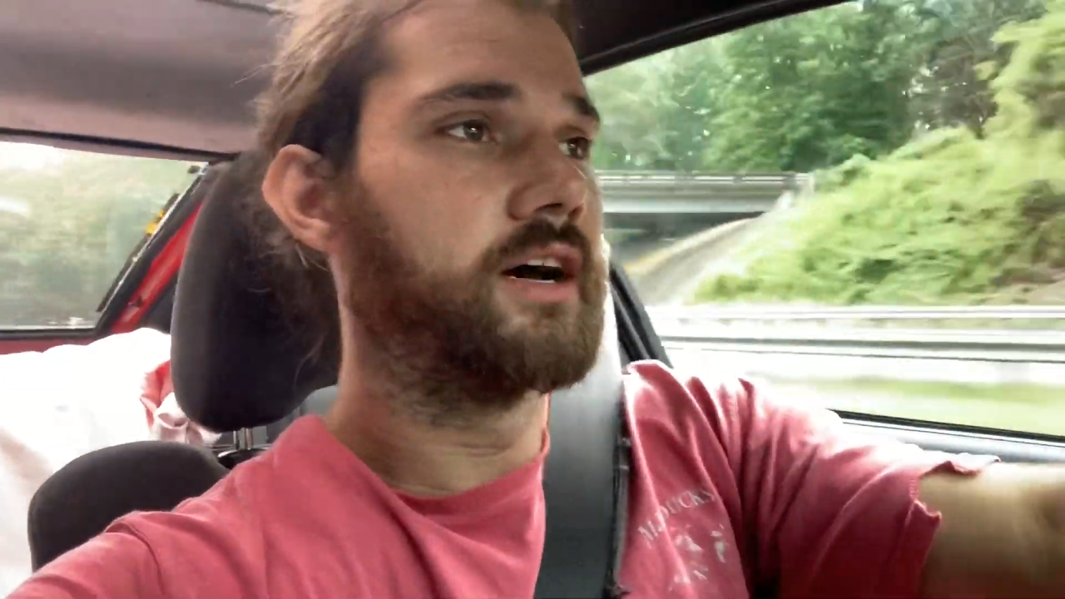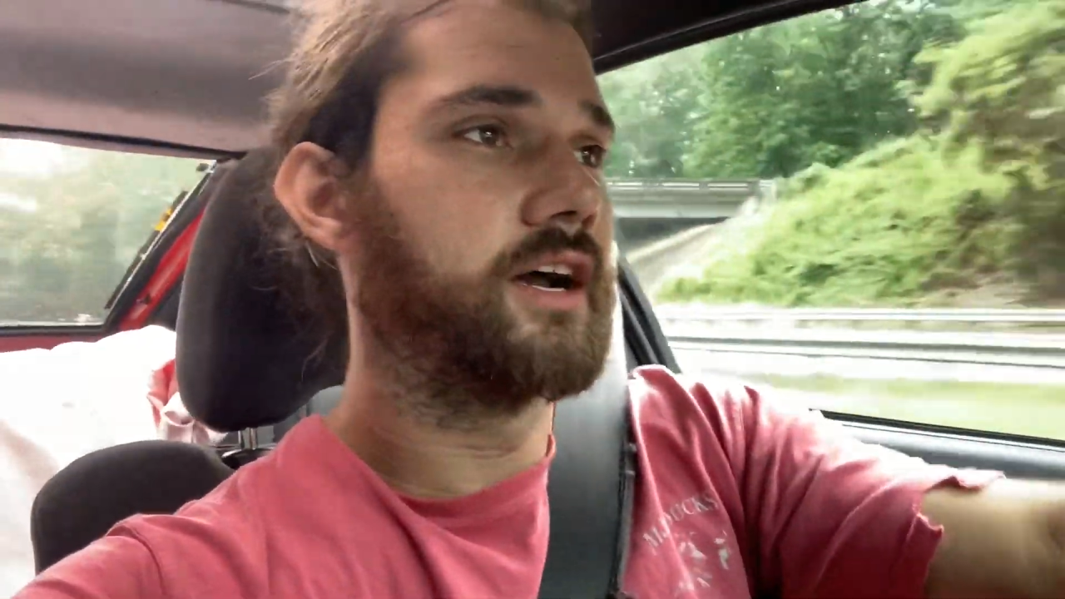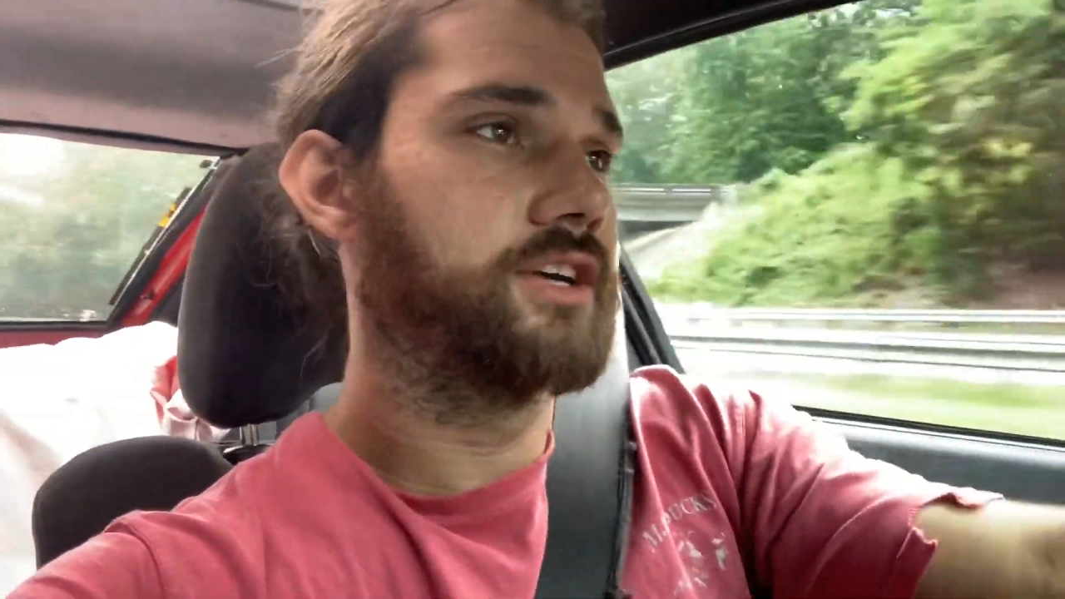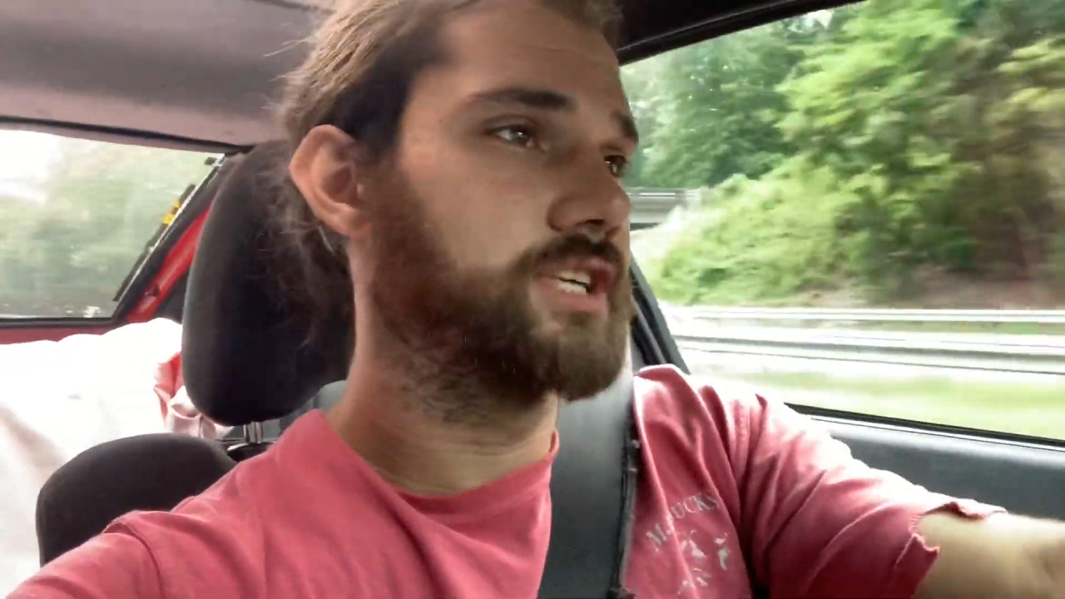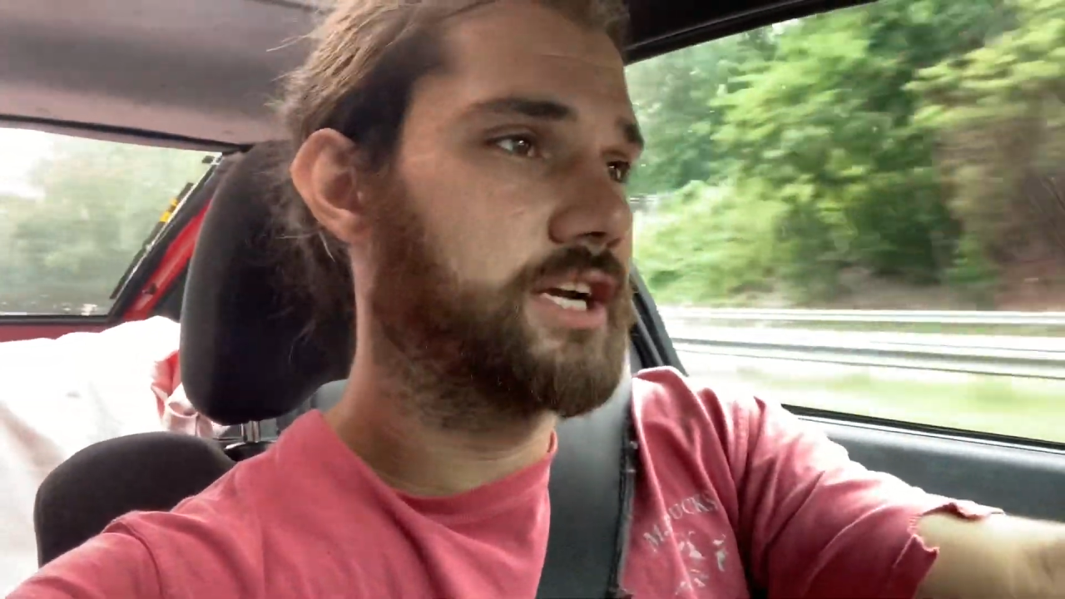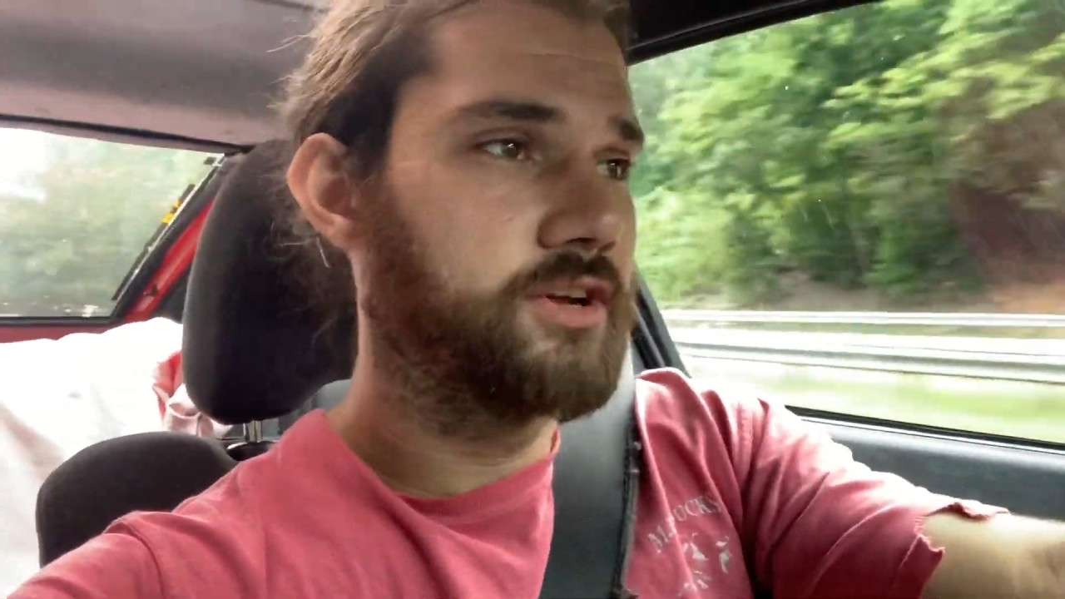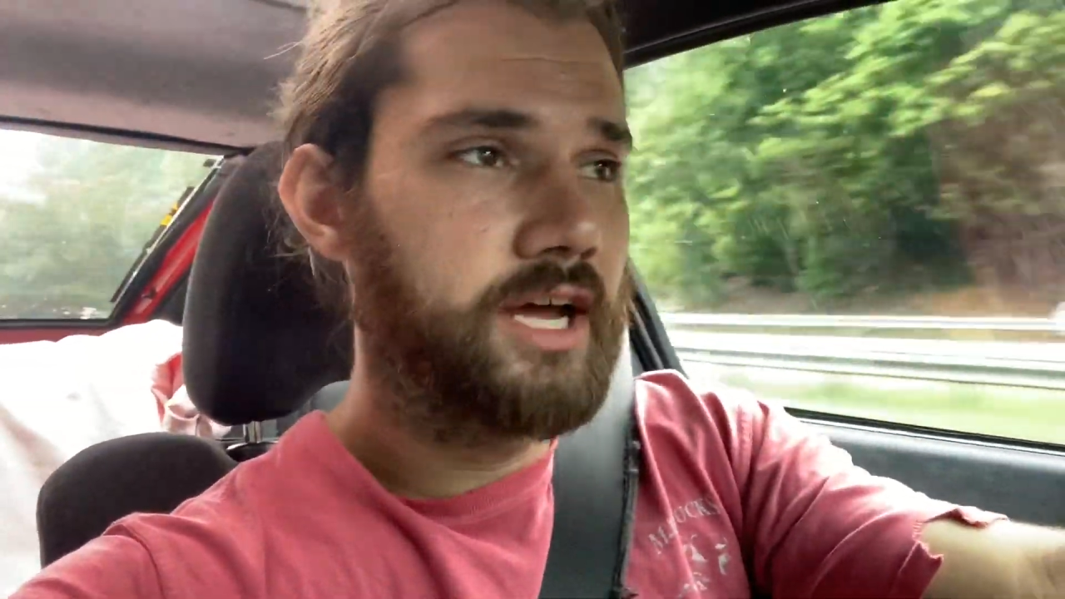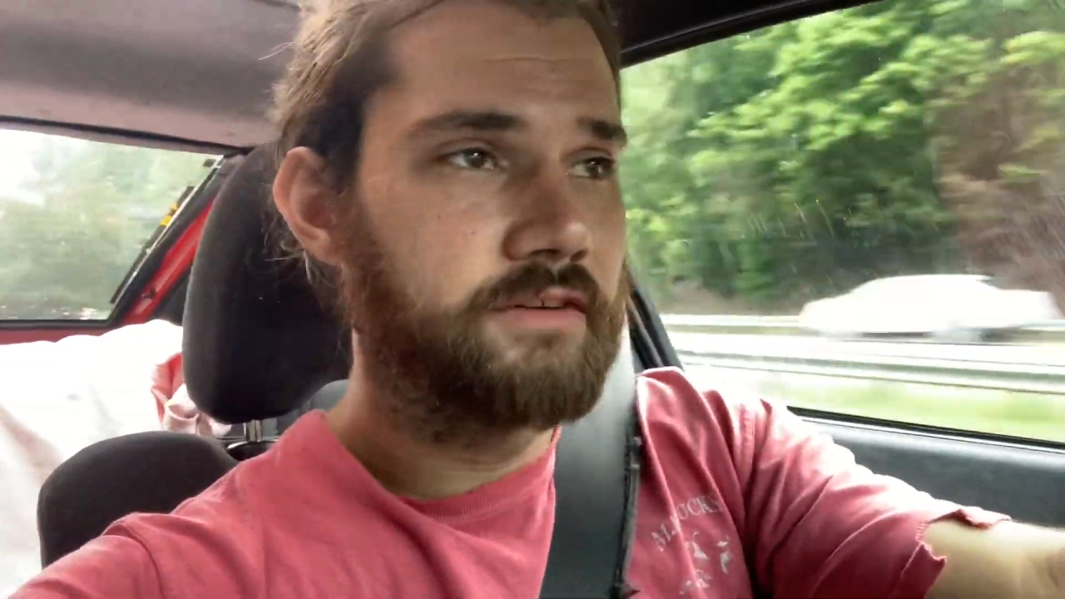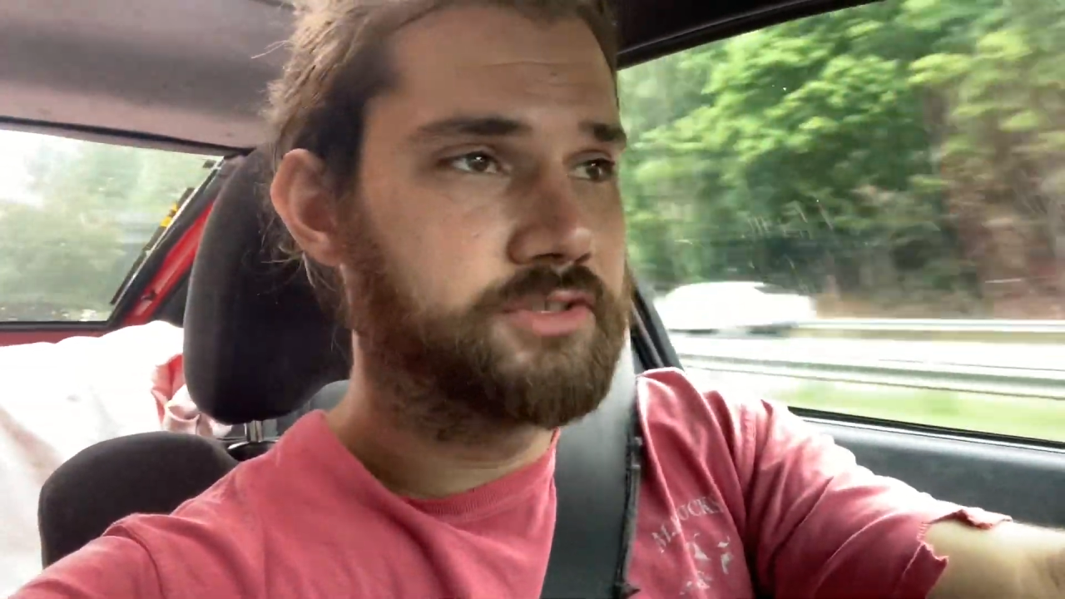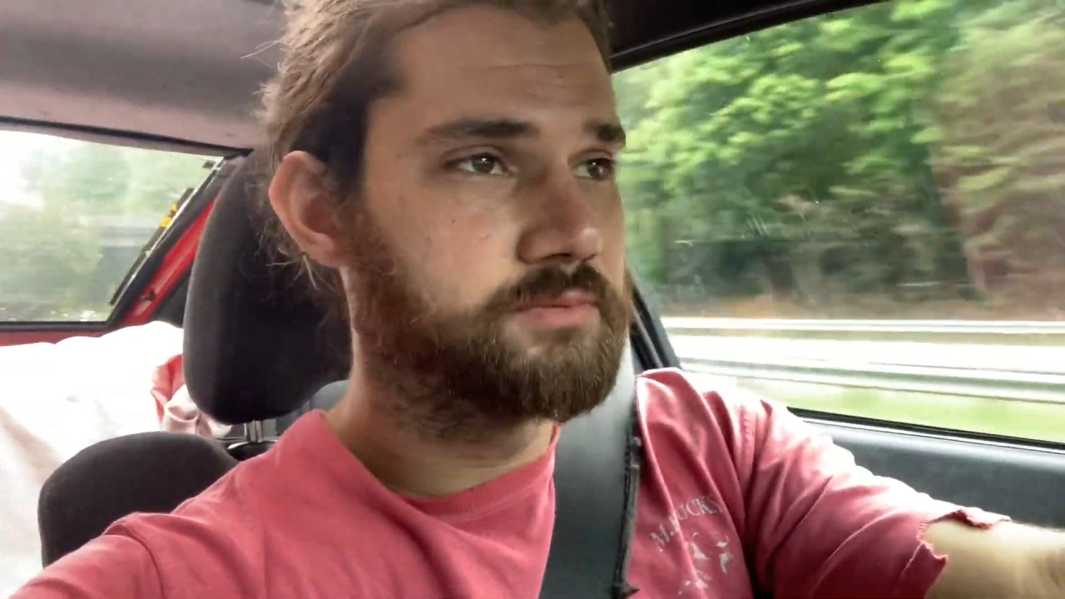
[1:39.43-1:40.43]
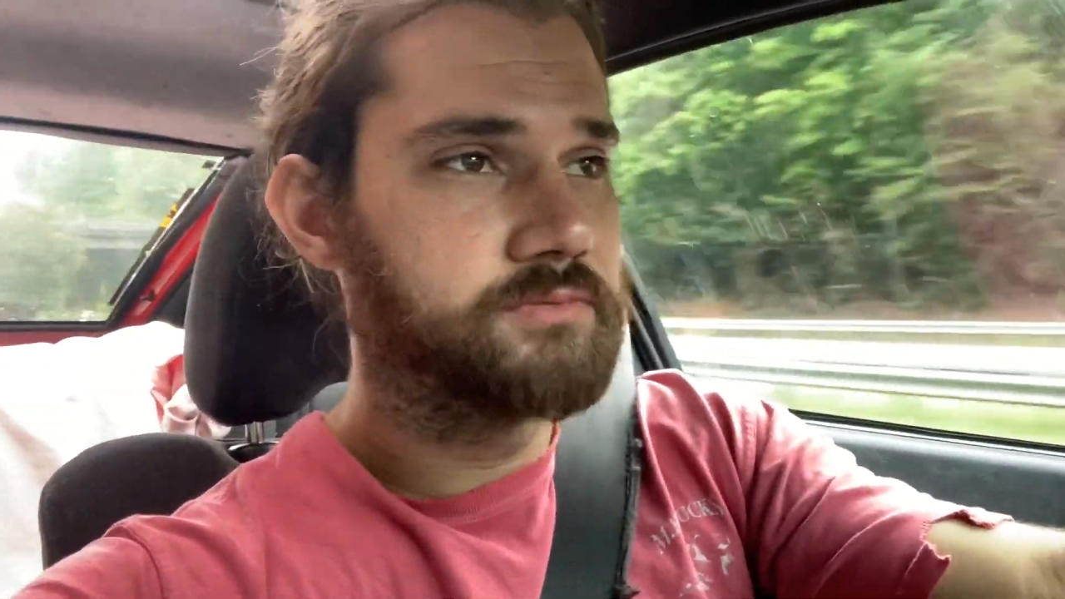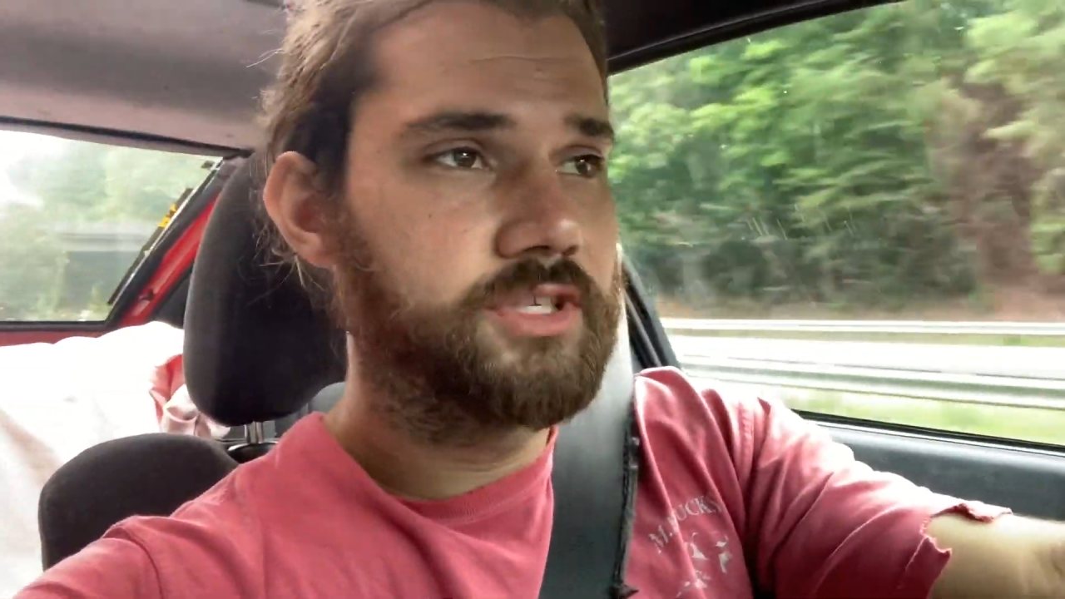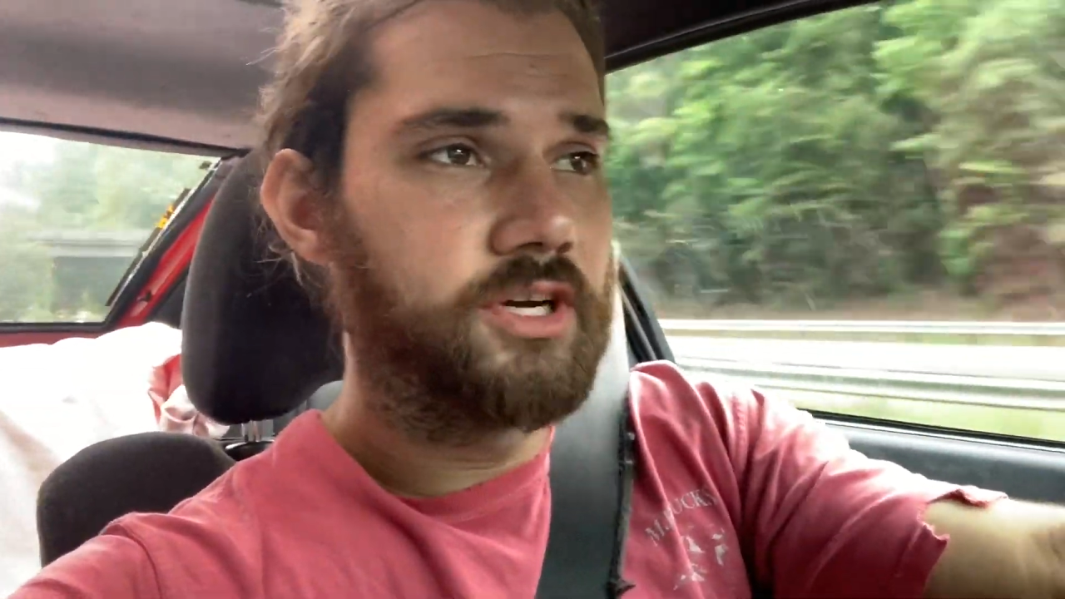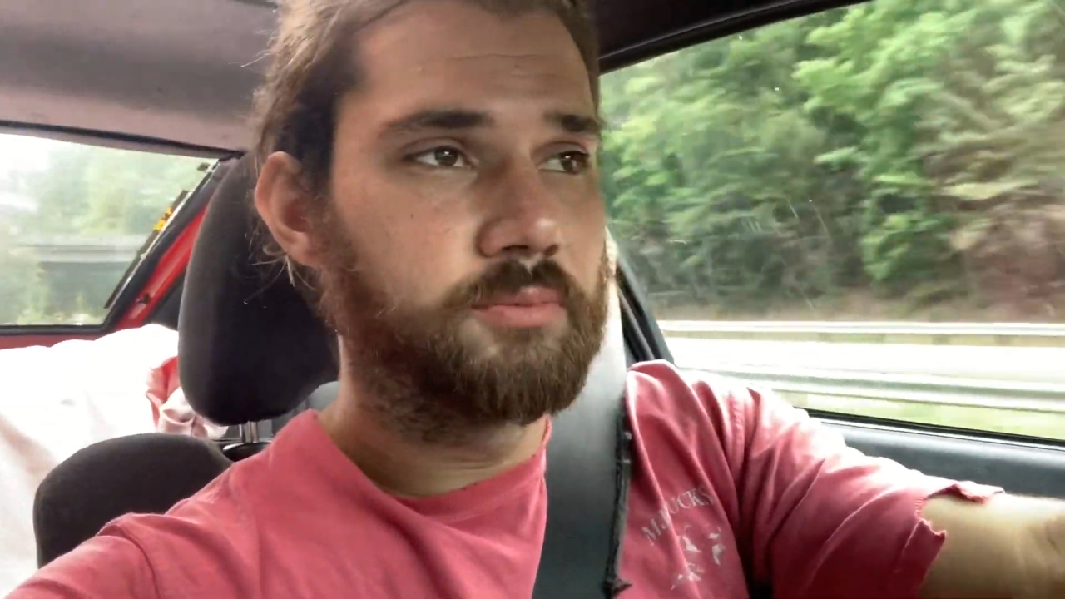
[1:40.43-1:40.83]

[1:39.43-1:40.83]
because I could have some, you know,